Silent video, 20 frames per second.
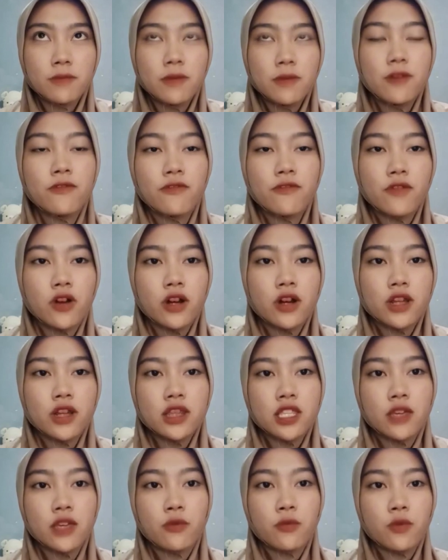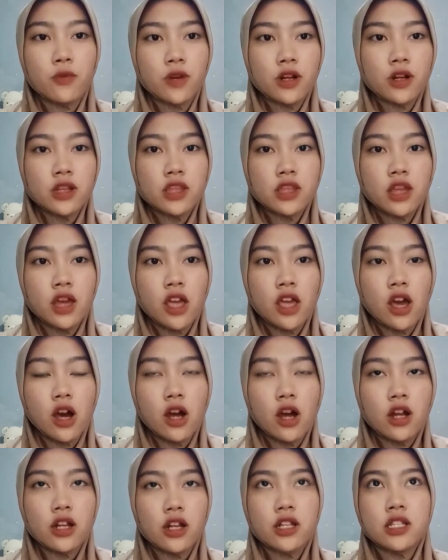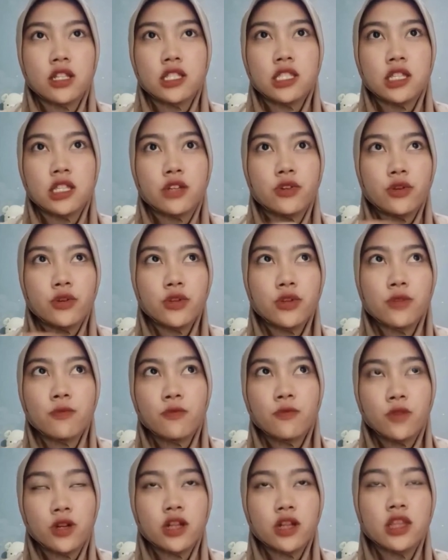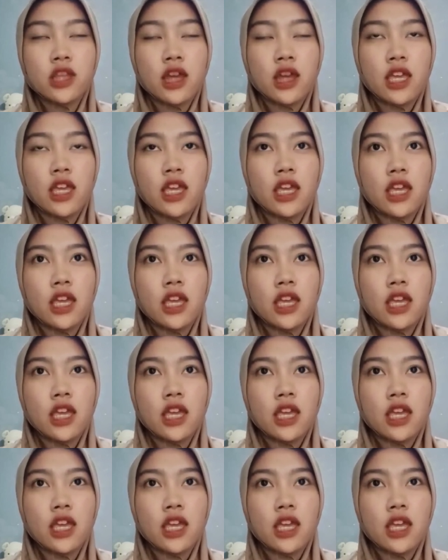before the word or the root word,